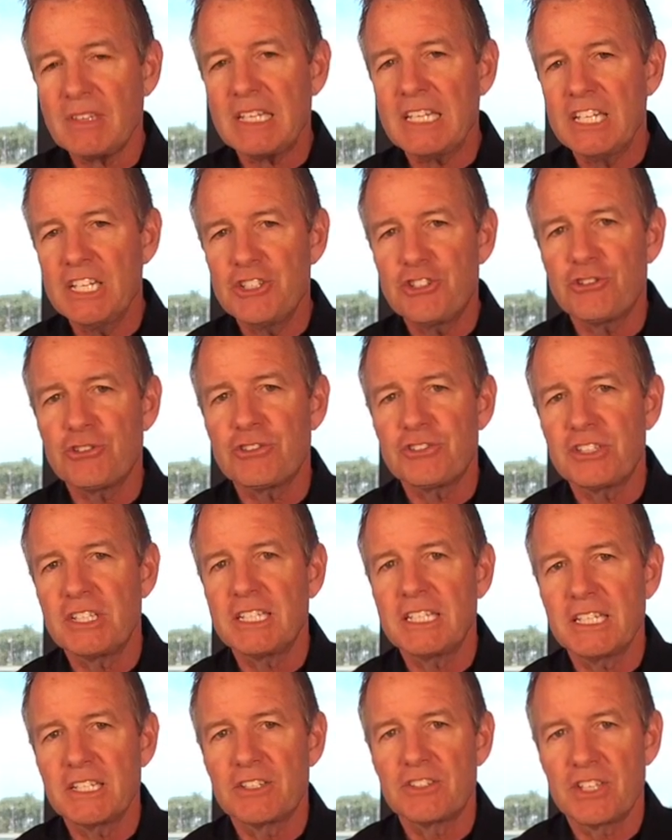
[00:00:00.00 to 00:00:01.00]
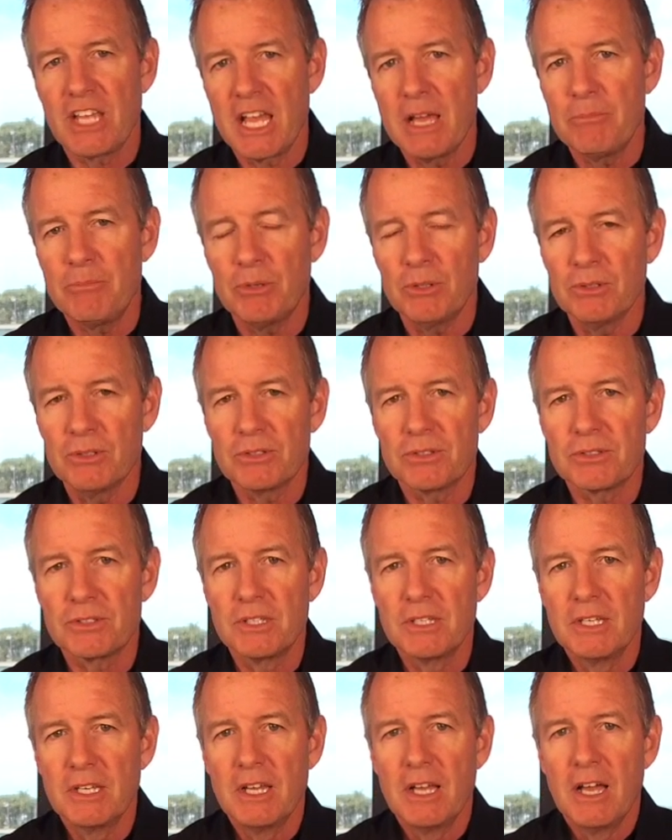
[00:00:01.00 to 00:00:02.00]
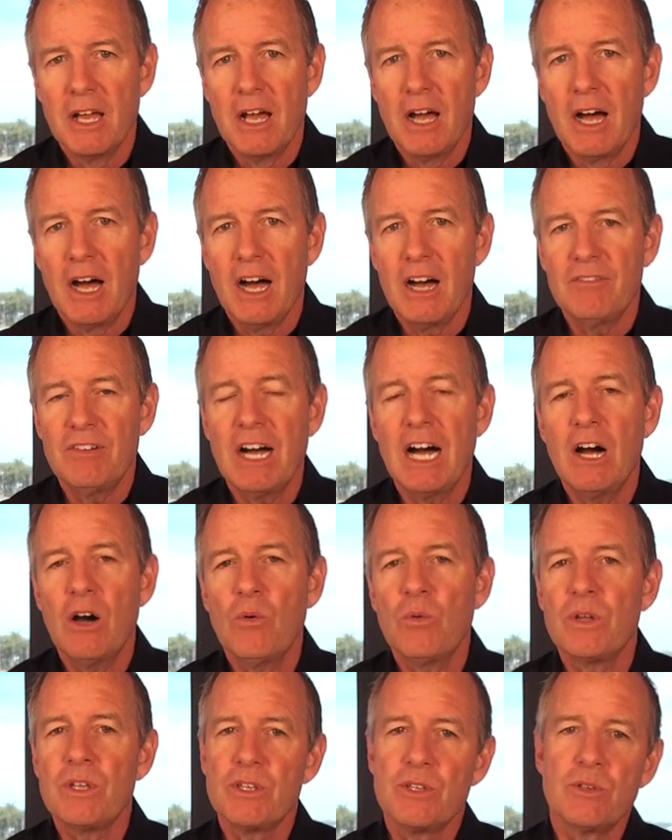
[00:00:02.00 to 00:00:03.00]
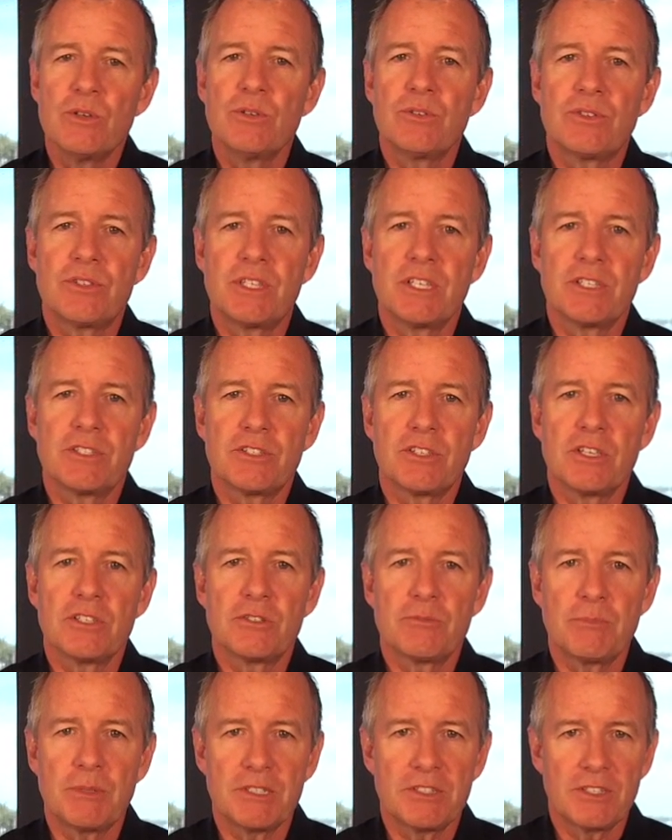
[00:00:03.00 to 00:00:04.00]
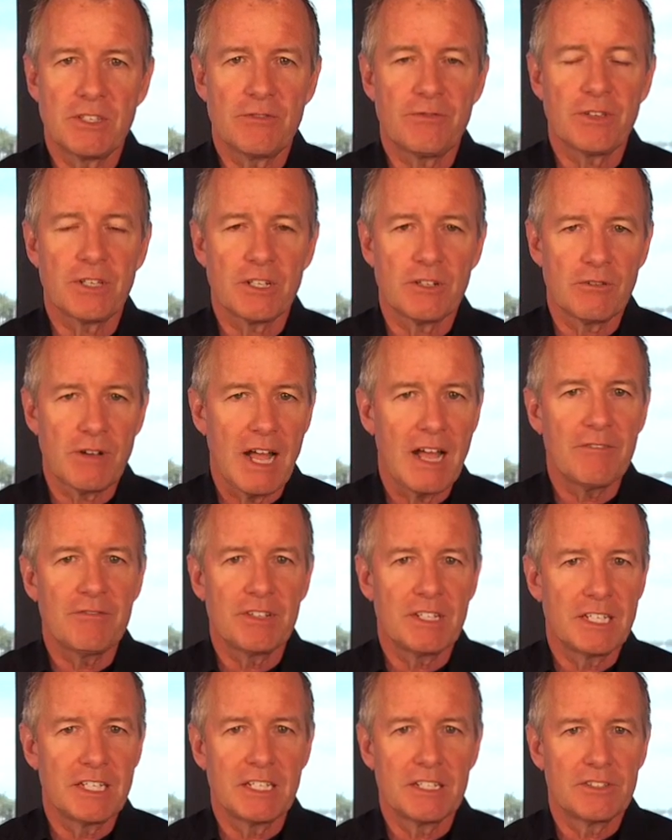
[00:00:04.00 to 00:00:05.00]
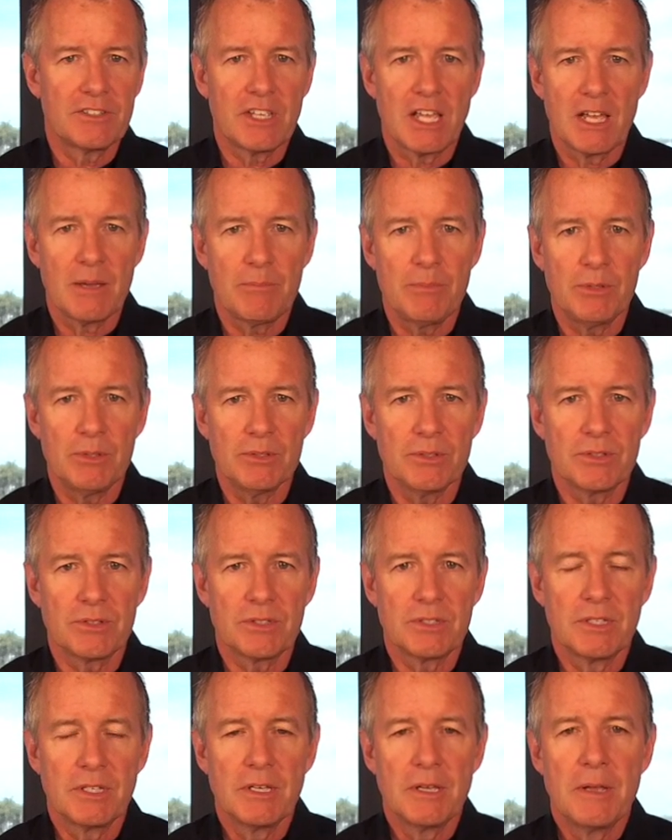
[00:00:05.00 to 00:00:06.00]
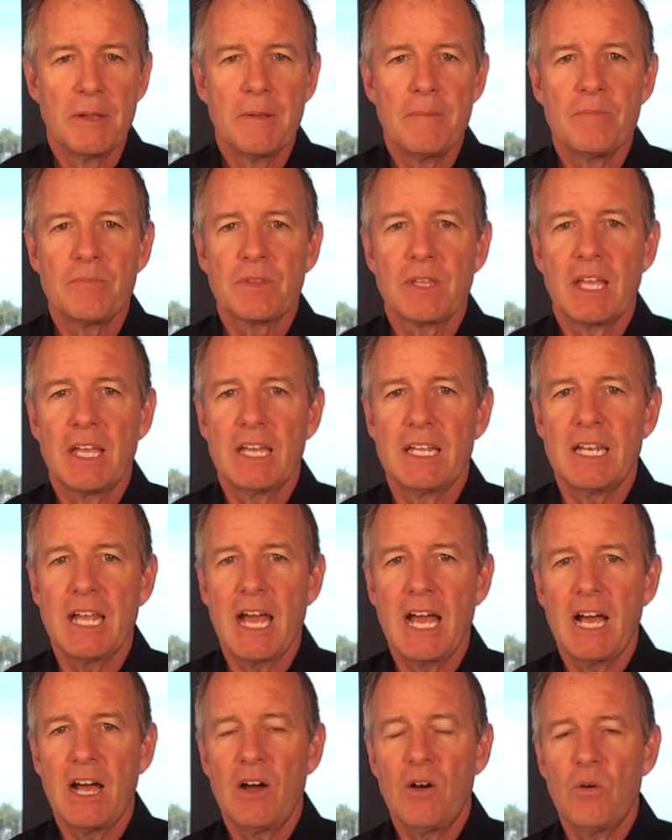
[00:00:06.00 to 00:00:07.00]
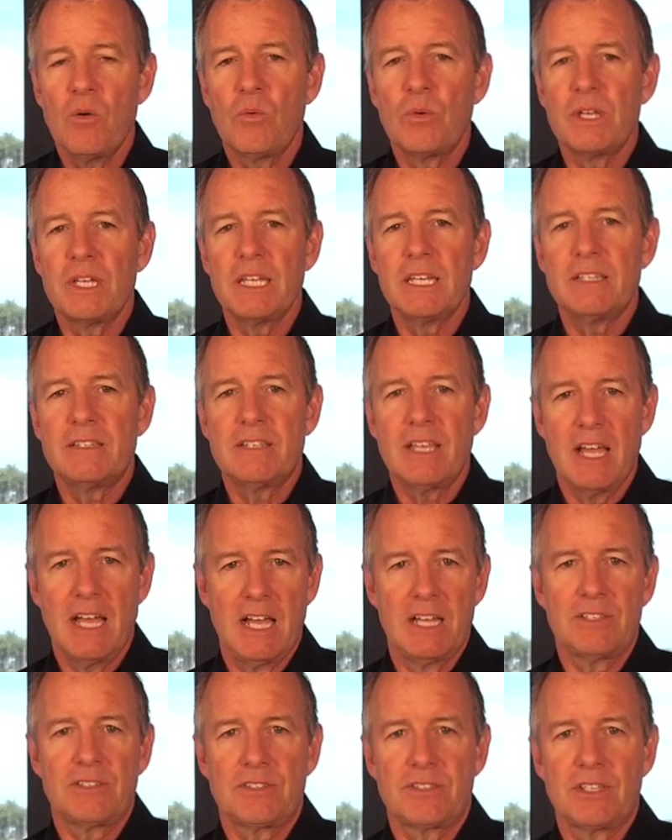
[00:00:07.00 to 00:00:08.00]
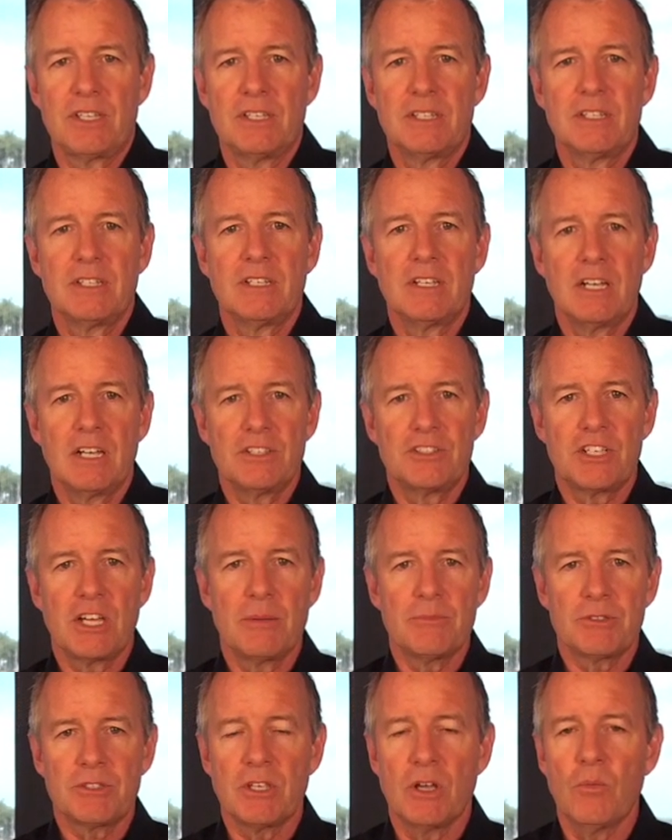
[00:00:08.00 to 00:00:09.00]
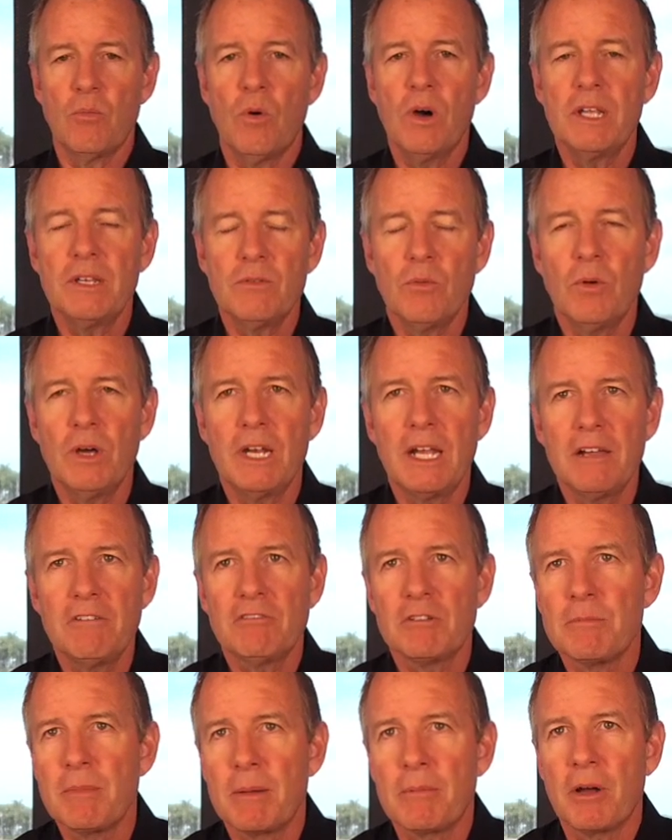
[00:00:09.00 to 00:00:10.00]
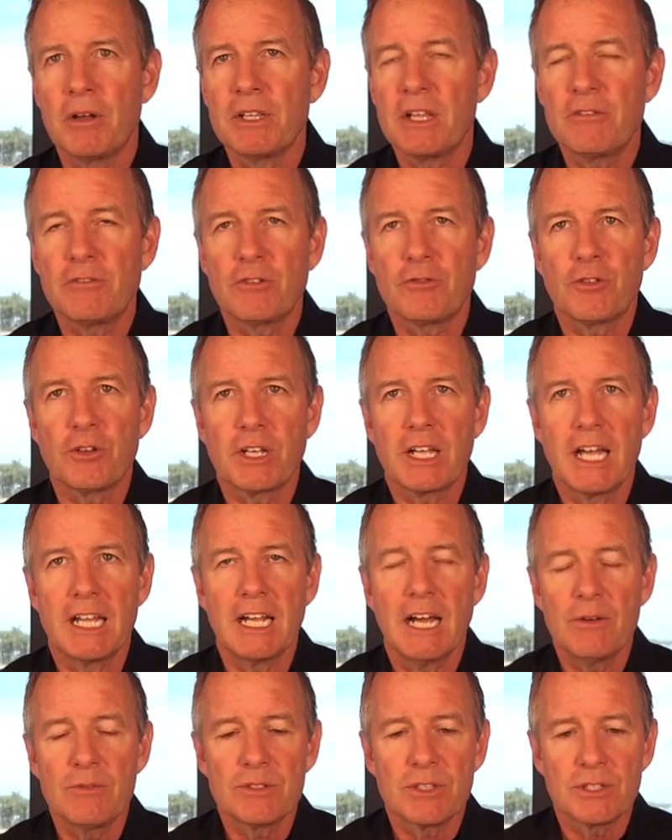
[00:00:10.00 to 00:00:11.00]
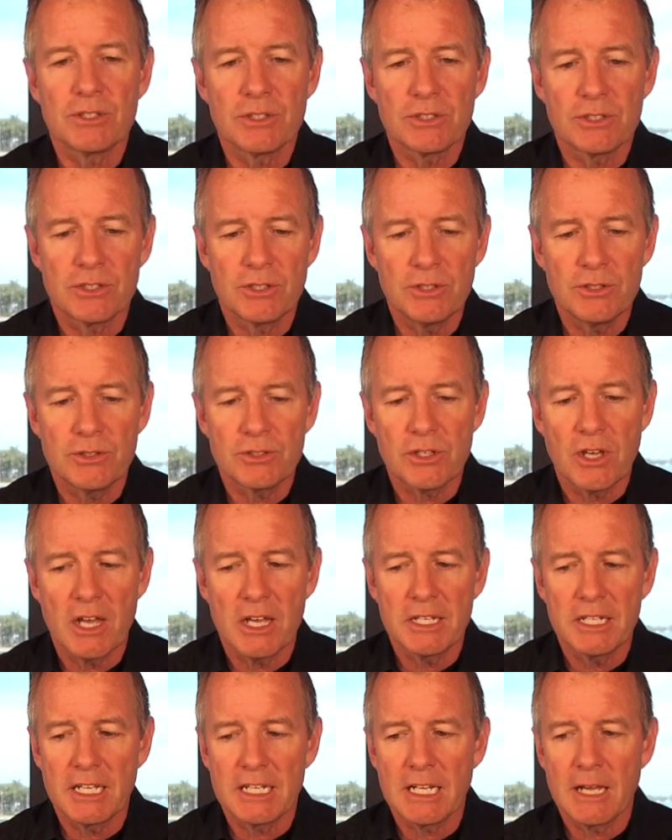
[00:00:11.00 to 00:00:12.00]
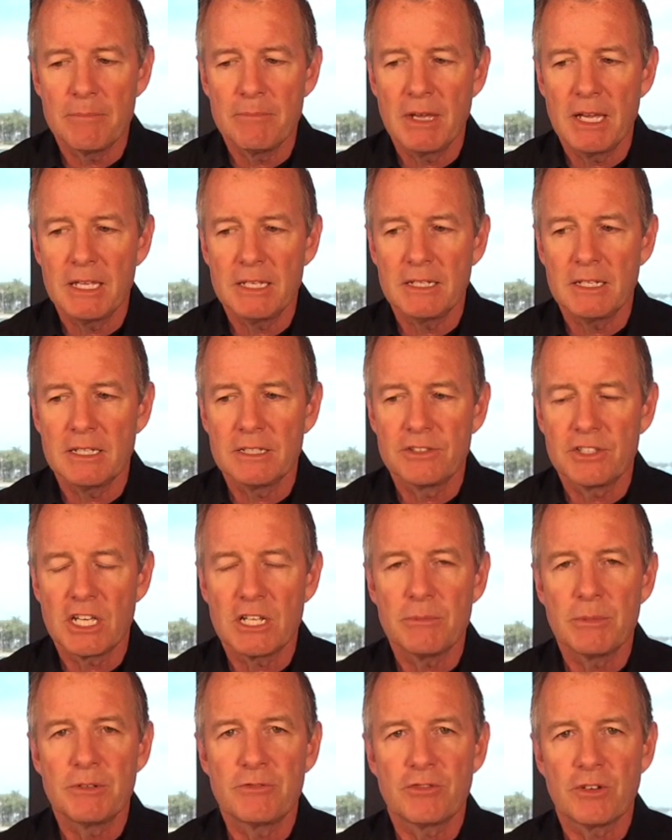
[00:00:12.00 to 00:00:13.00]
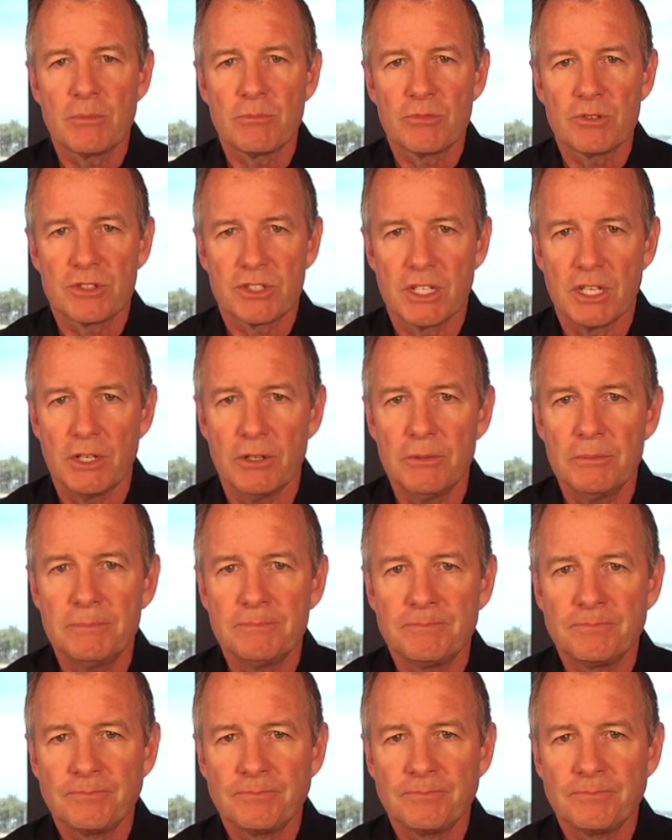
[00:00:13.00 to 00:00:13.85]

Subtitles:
interesting examples of how we use this specific gravity examples and how we test a gemstone. One I remember, I'll never forget. I was in Tucson and I met a gentleman from Brazil,